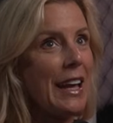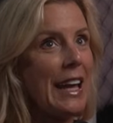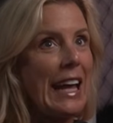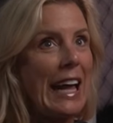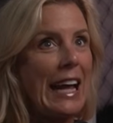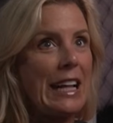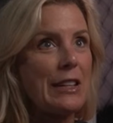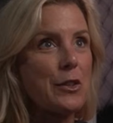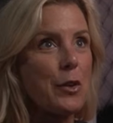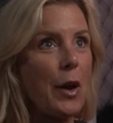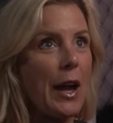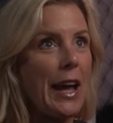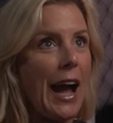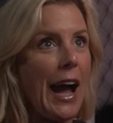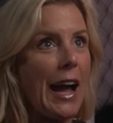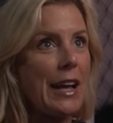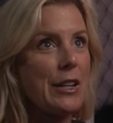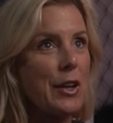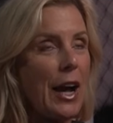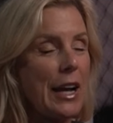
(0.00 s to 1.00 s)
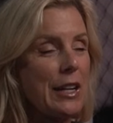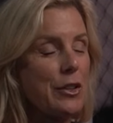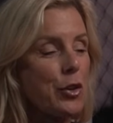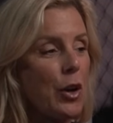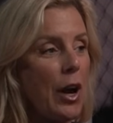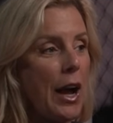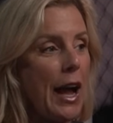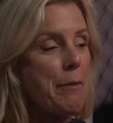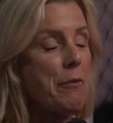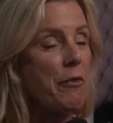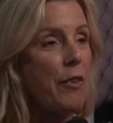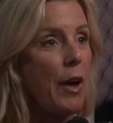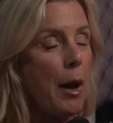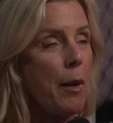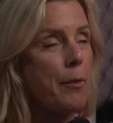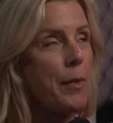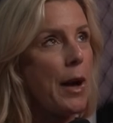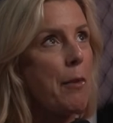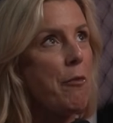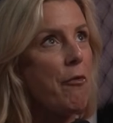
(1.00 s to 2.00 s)
And so I, I, I try. I'm,
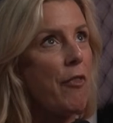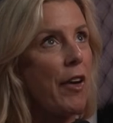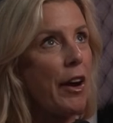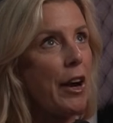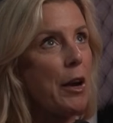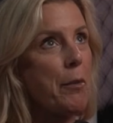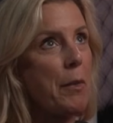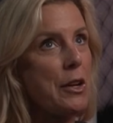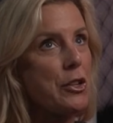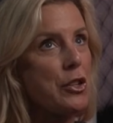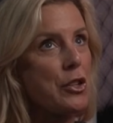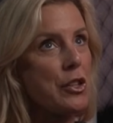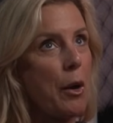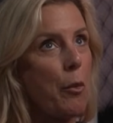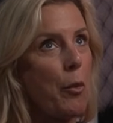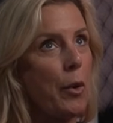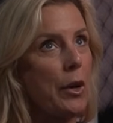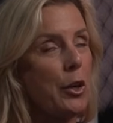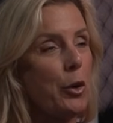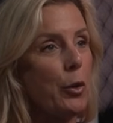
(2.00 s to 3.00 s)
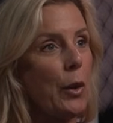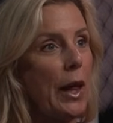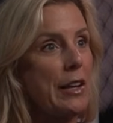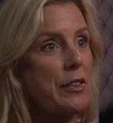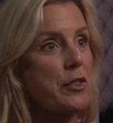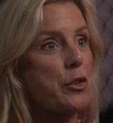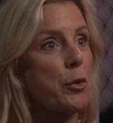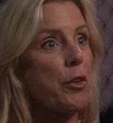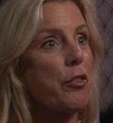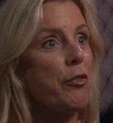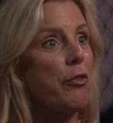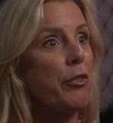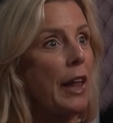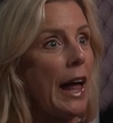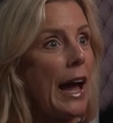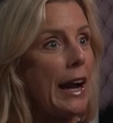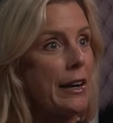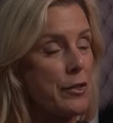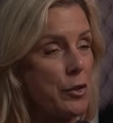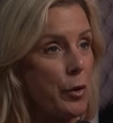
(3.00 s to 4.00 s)
I'm, I'm, very much someone who likes to
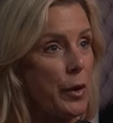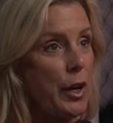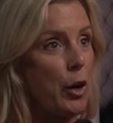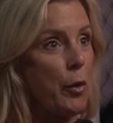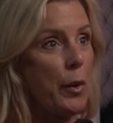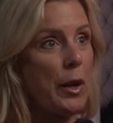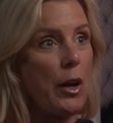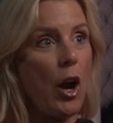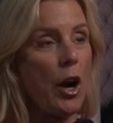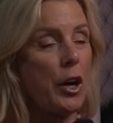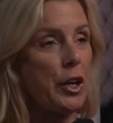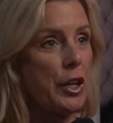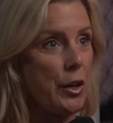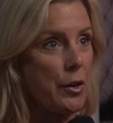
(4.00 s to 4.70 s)
reflect. So here we are, mm -hmm.